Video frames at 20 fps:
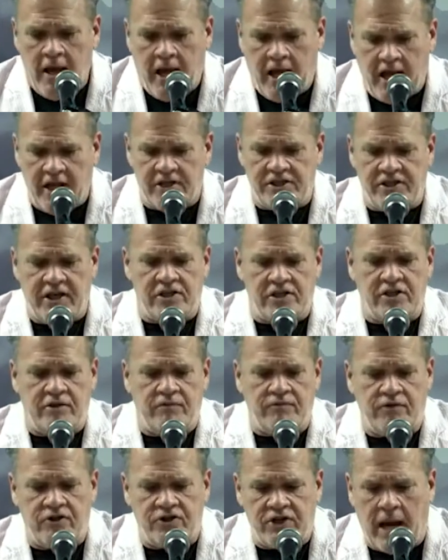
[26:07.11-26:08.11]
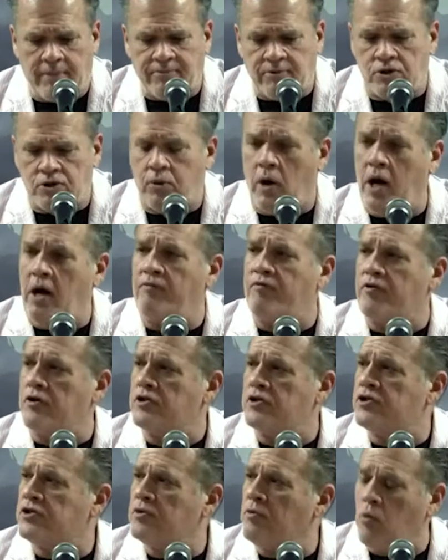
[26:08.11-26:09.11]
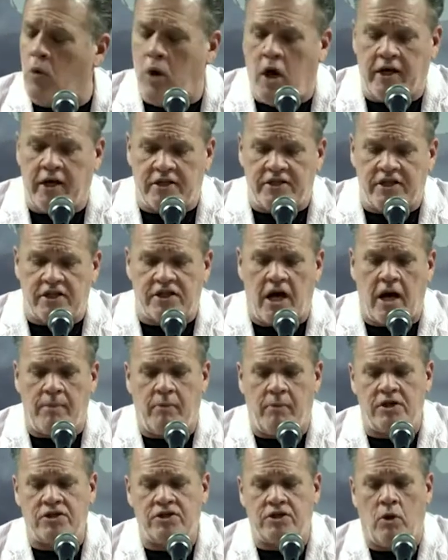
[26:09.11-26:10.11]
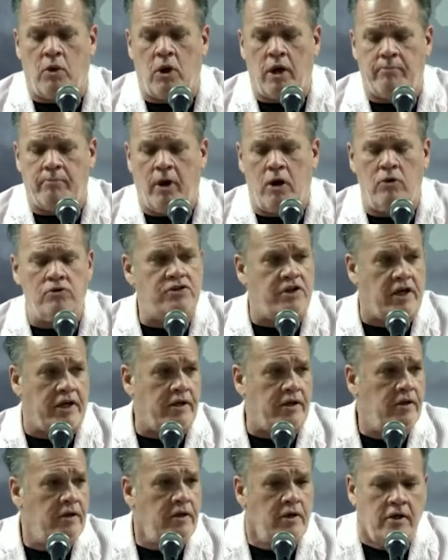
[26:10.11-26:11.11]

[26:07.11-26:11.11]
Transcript: And it says in chapter 12, verse 1, it says, I must go on boasting.